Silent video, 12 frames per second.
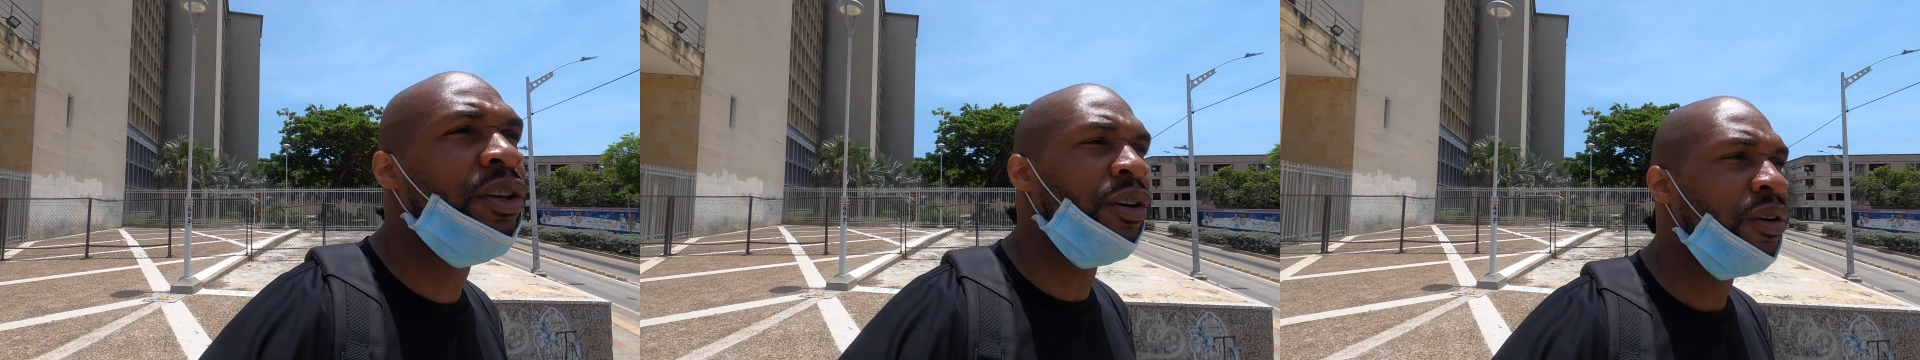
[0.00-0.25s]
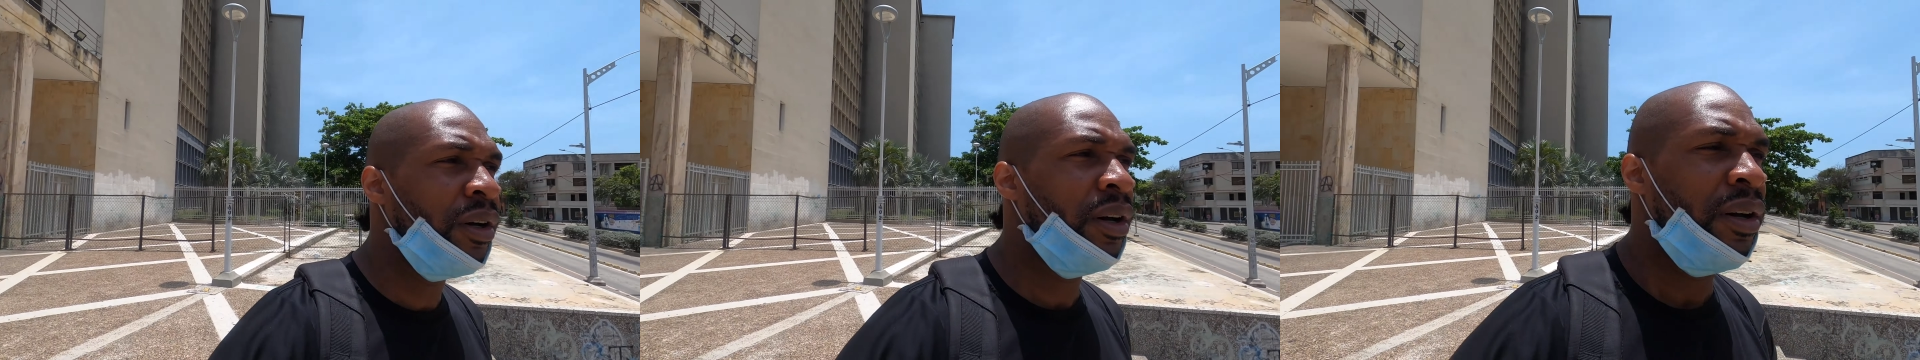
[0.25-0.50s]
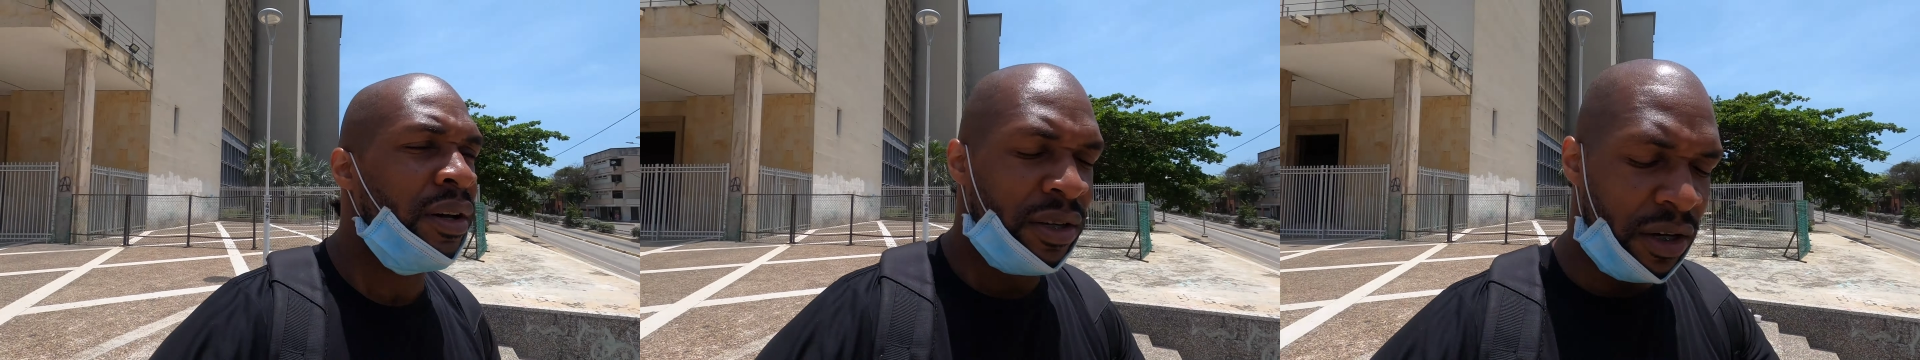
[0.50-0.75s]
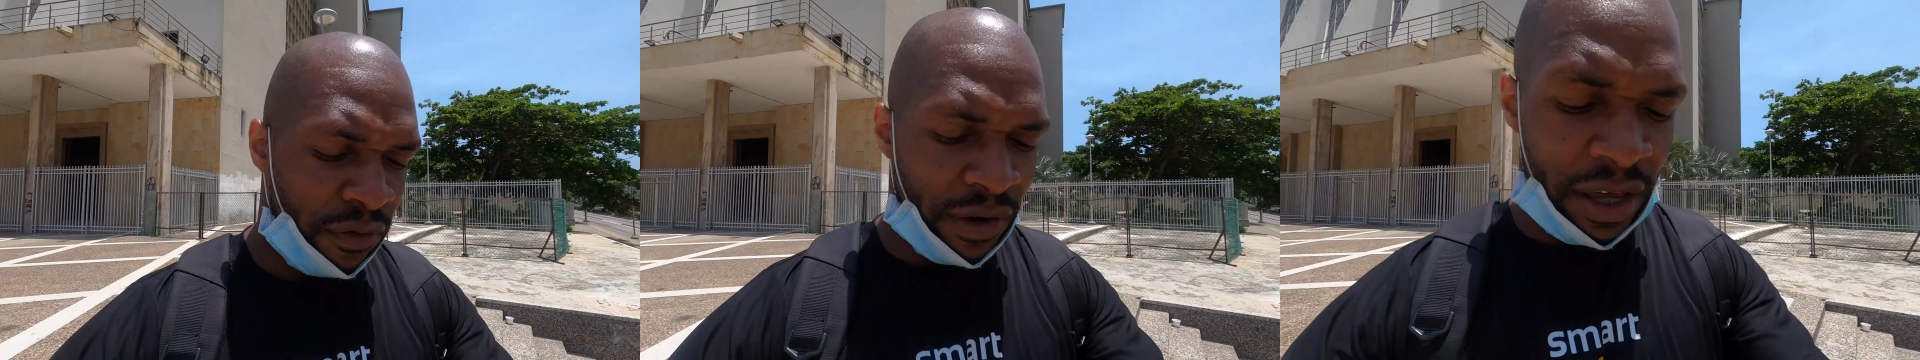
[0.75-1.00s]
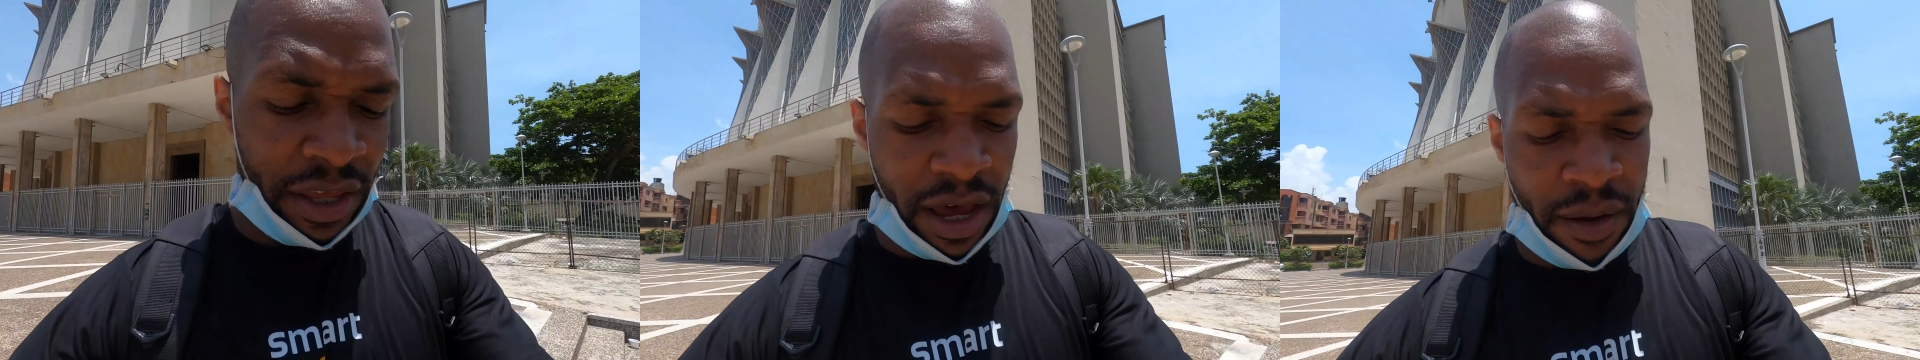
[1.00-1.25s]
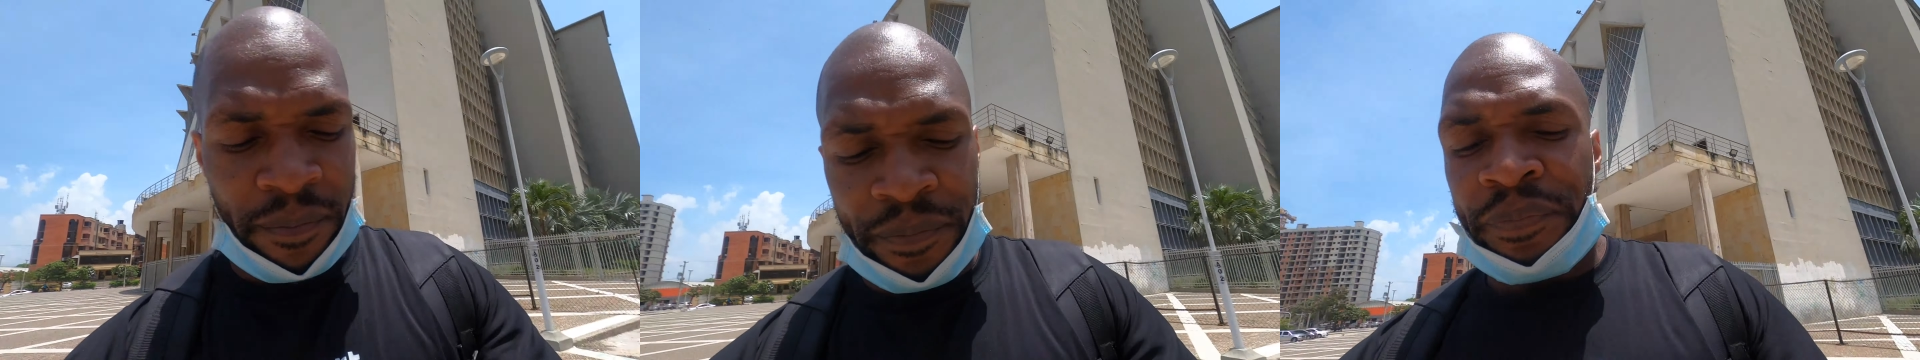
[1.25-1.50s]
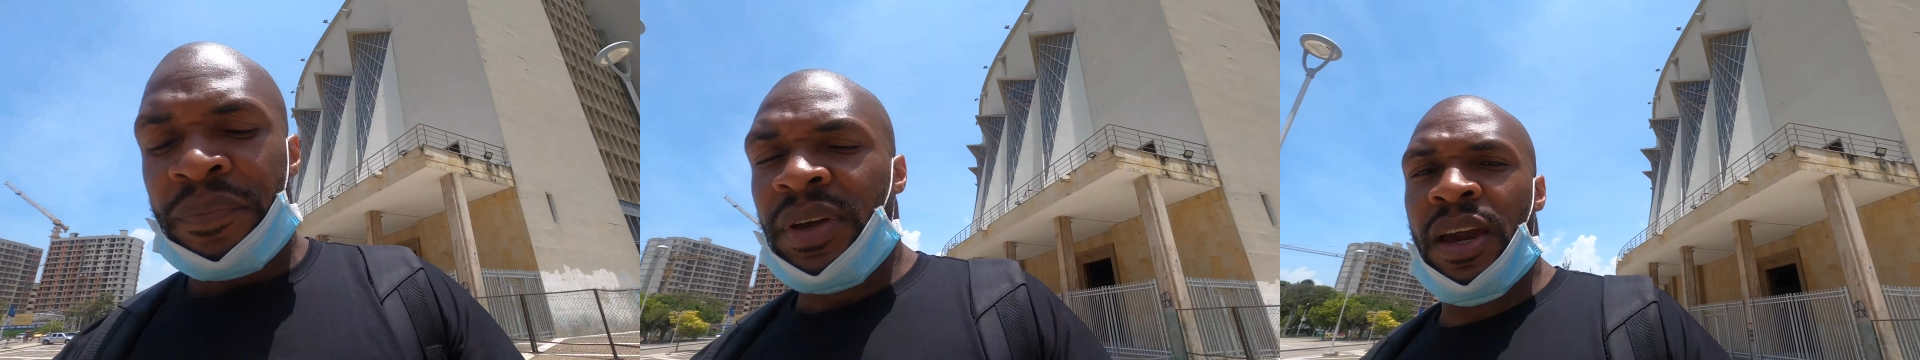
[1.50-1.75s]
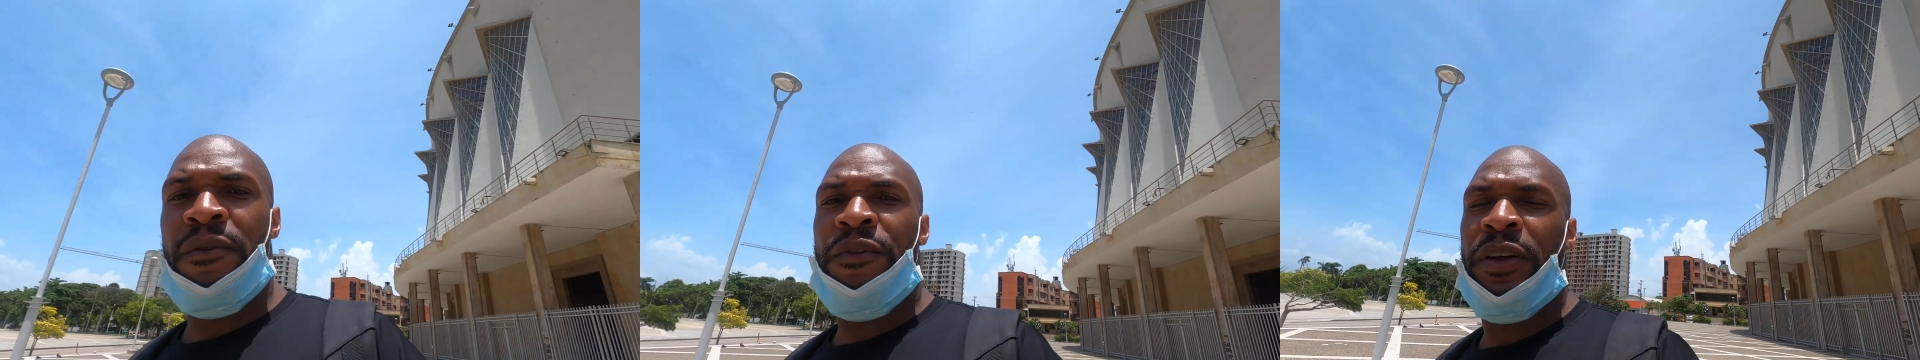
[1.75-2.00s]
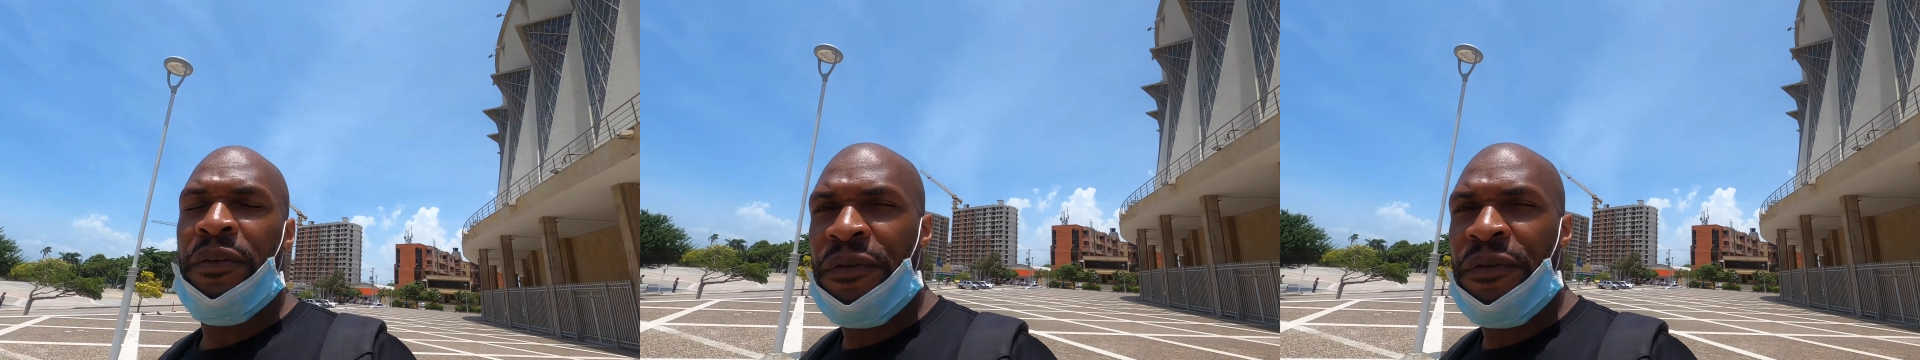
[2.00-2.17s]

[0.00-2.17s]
know stuff like that and for the